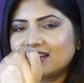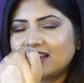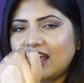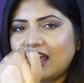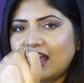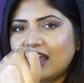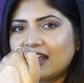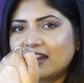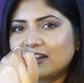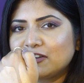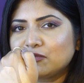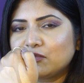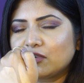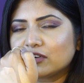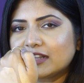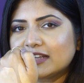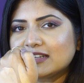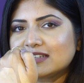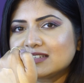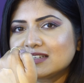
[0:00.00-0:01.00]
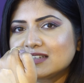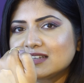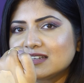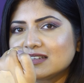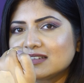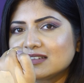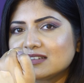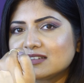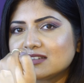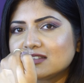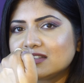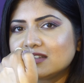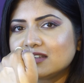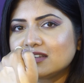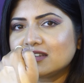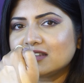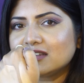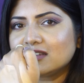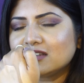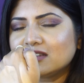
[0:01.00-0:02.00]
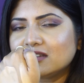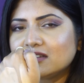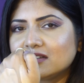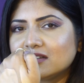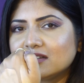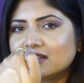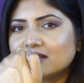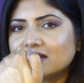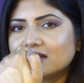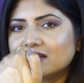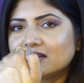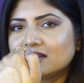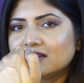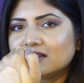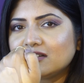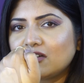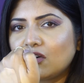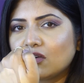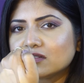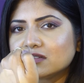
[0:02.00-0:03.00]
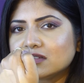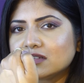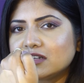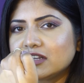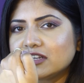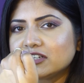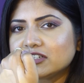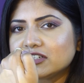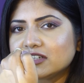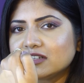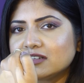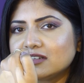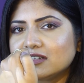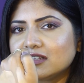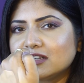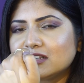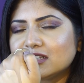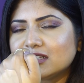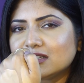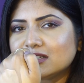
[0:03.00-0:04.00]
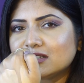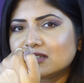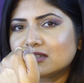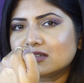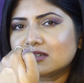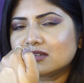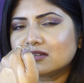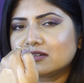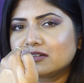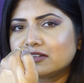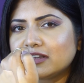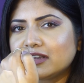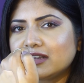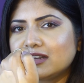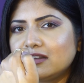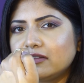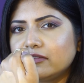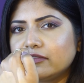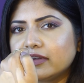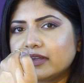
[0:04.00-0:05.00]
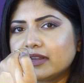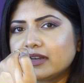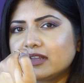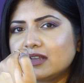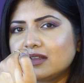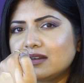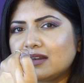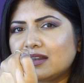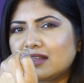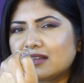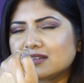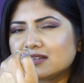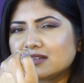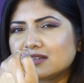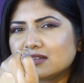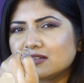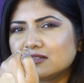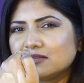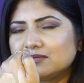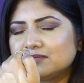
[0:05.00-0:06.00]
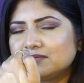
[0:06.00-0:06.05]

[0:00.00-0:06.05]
And what I see is the oxidation is really very less.